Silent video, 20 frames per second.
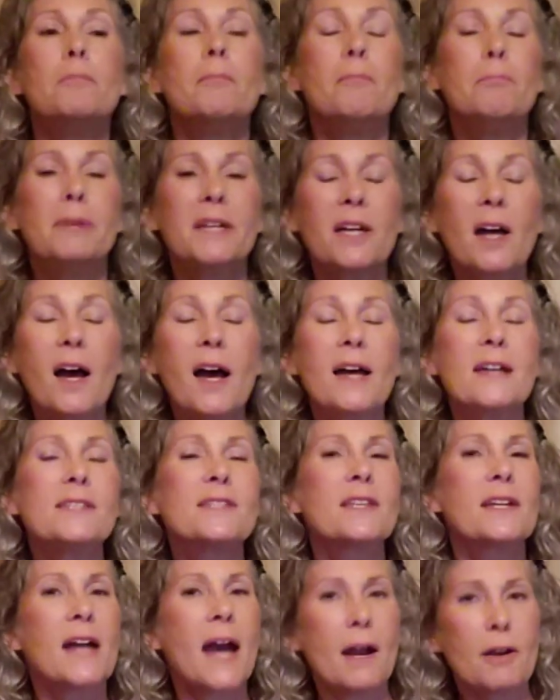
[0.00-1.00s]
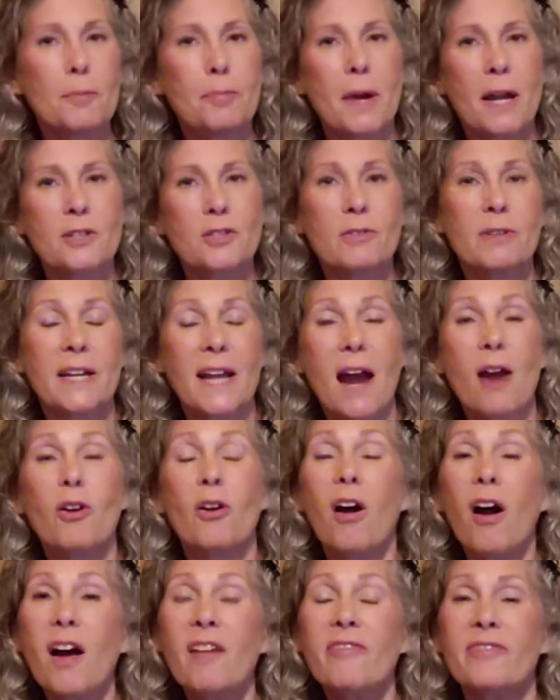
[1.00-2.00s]
because the chiropractor in
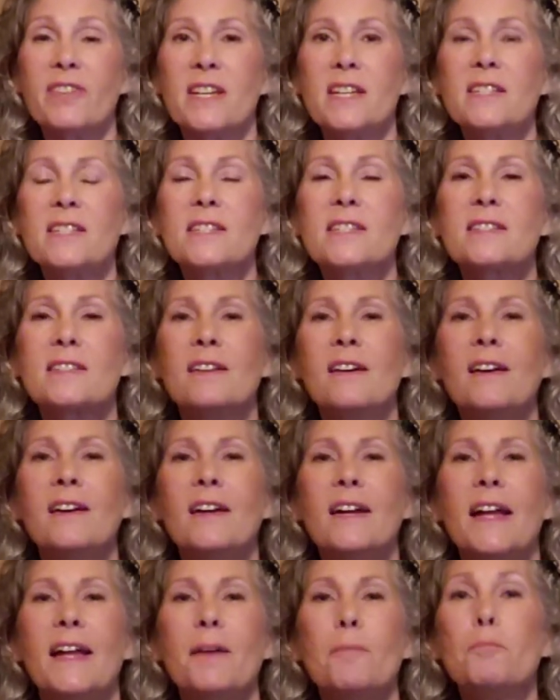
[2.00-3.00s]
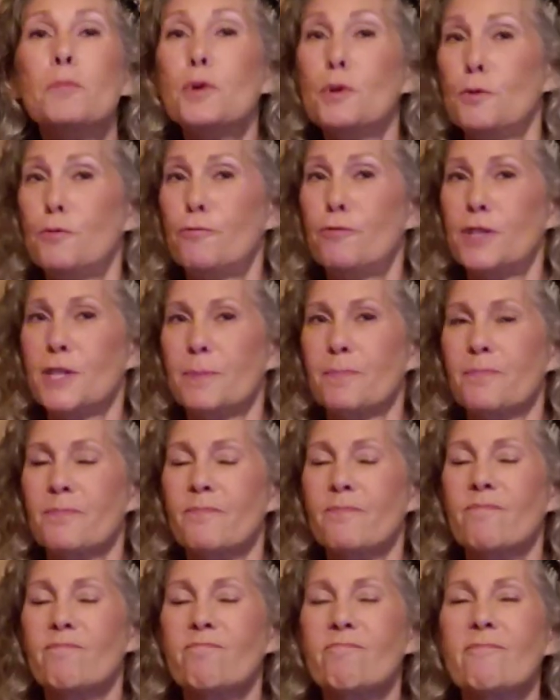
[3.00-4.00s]
our office moved.
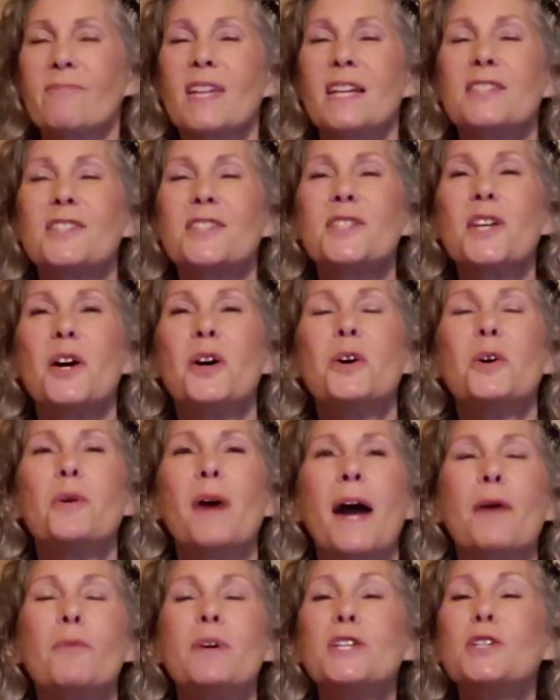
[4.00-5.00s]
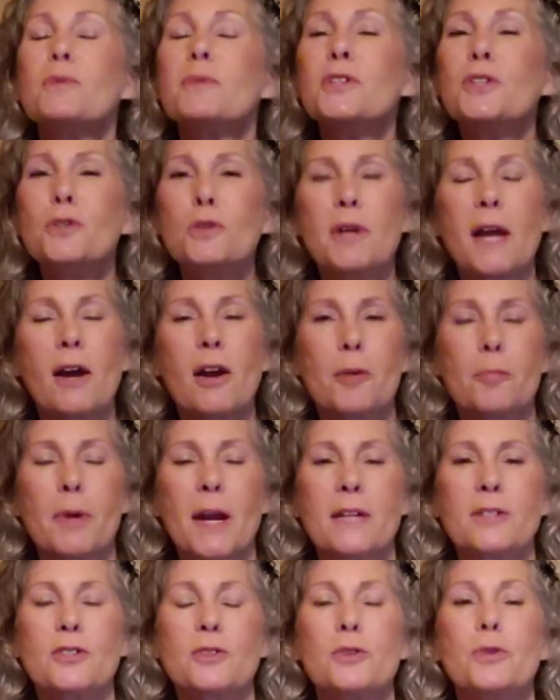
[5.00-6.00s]
So I went to a new
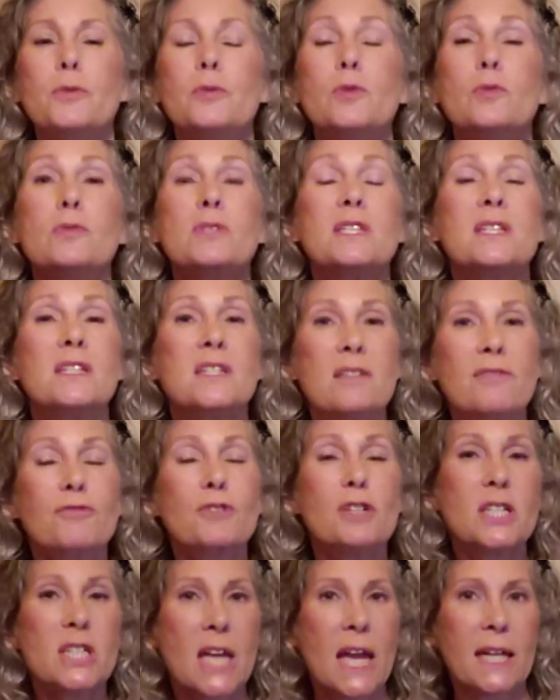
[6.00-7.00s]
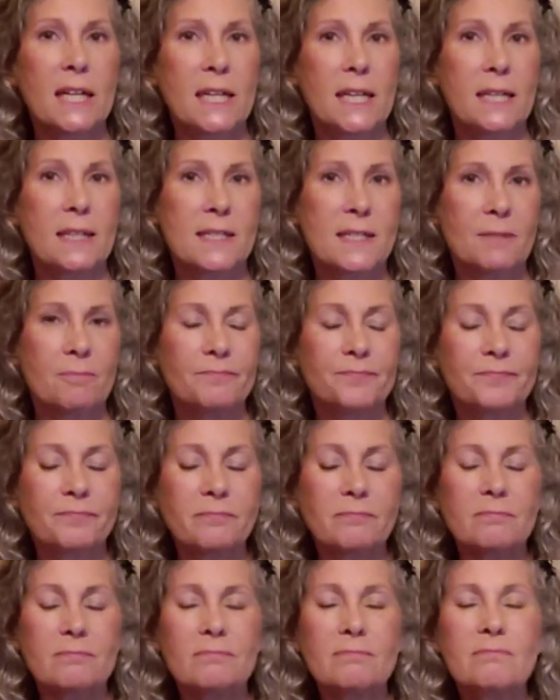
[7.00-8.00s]
chiropractor who used different techniques,
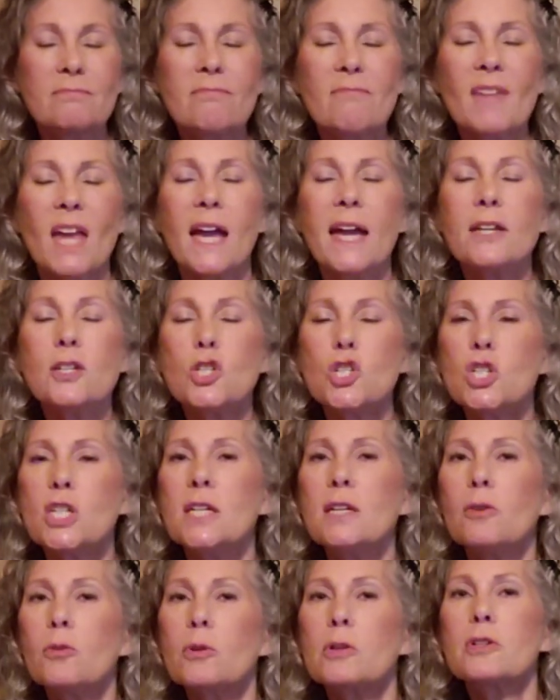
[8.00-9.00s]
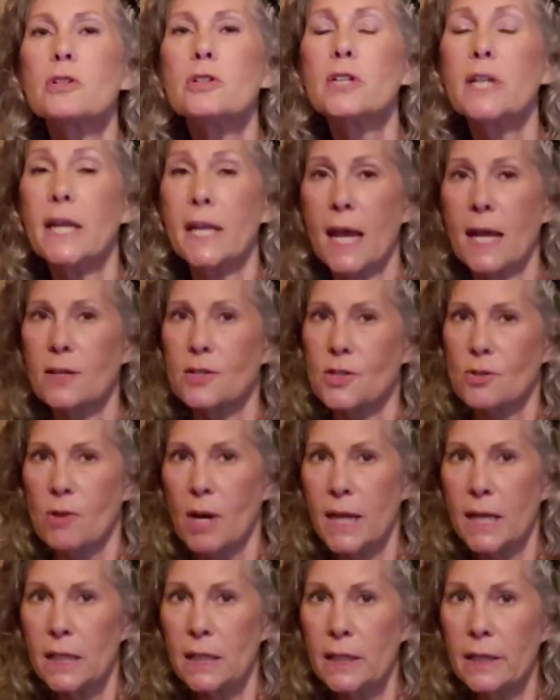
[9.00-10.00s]
and she ordered an
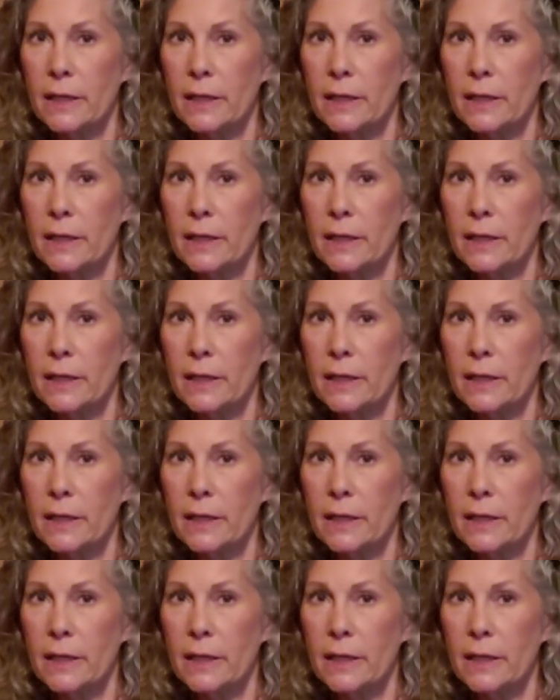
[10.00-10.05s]
x-ray